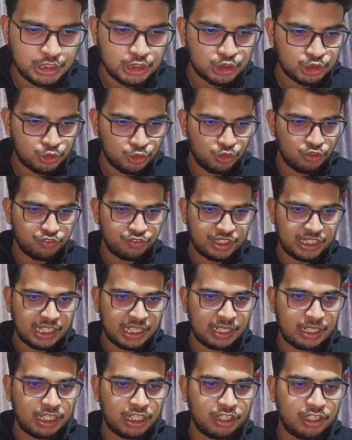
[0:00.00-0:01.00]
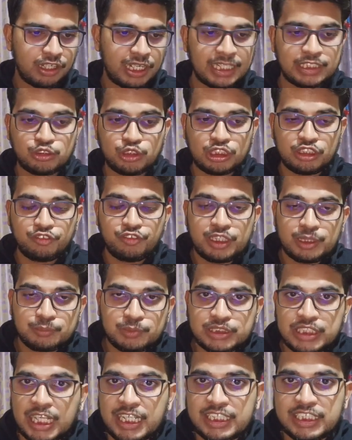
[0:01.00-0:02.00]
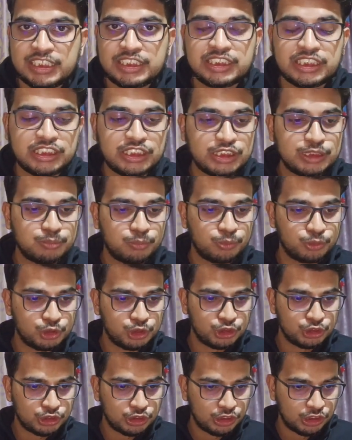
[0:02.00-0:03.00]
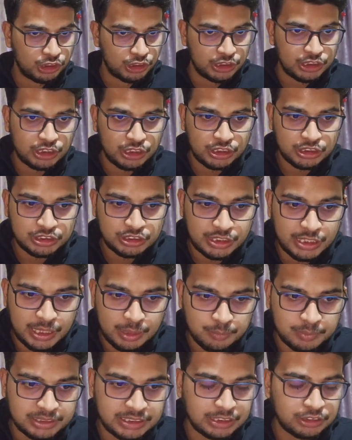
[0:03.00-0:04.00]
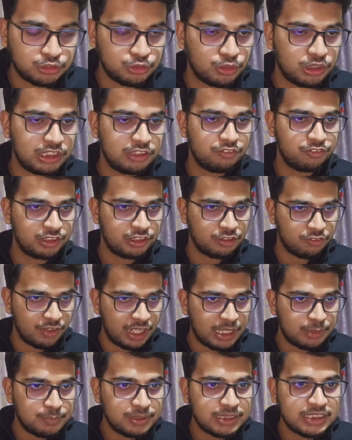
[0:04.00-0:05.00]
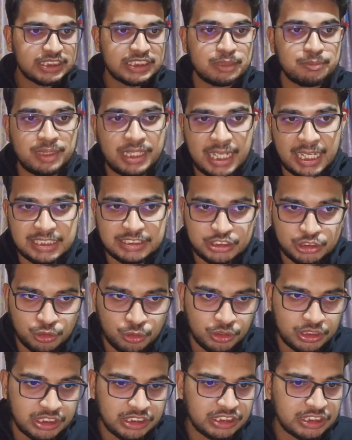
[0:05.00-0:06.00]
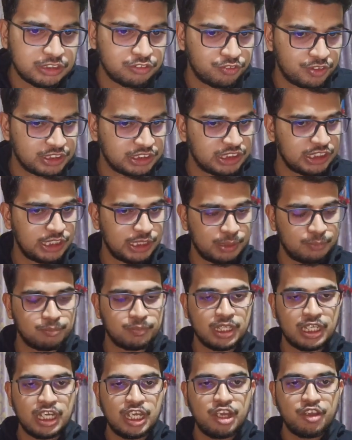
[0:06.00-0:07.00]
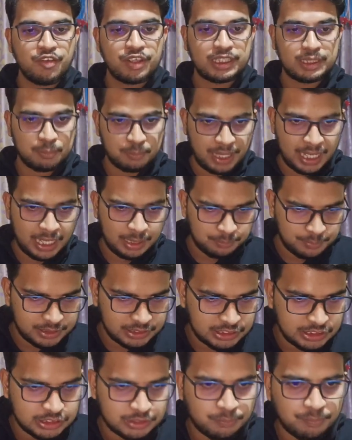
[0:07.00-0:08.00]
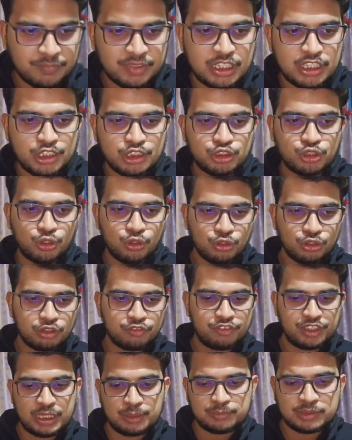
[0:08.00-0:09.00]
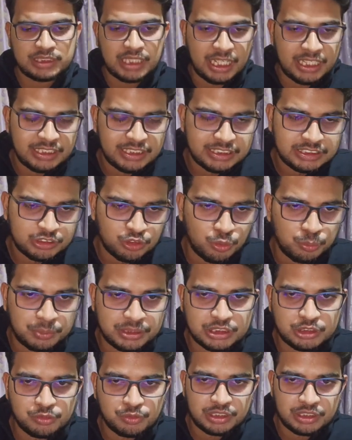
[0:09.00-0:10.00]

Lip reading: So we actually Wilhelm Steinitz in this position in this game is actually with the white pieces, and Mikhail Chigorin is facing him with the black pieces. So Wilhelm Steinitz opens